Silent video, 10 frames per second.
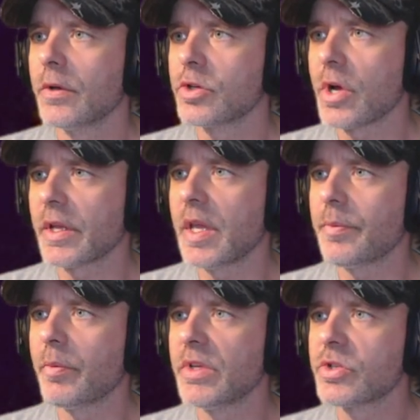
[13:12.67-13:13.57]
Trying to keep
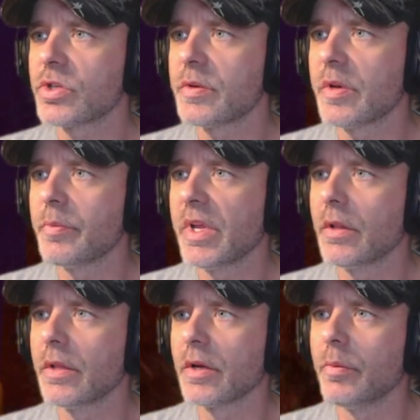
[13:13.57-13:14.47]
them interested in me a
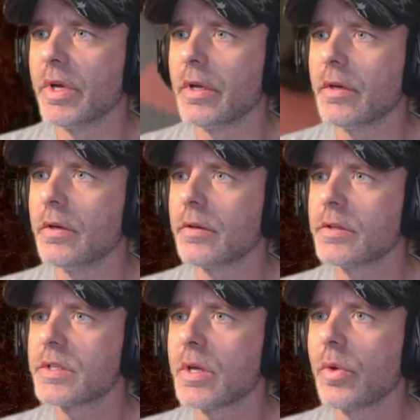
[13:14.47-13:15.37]
little bit.
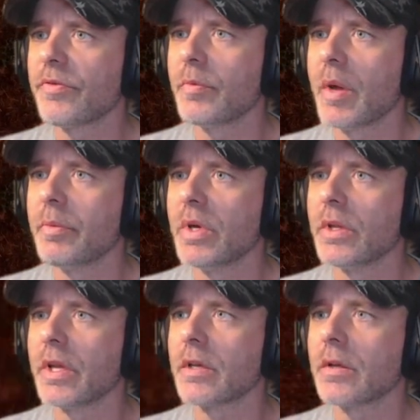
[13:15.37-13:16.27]
Stay away from my building.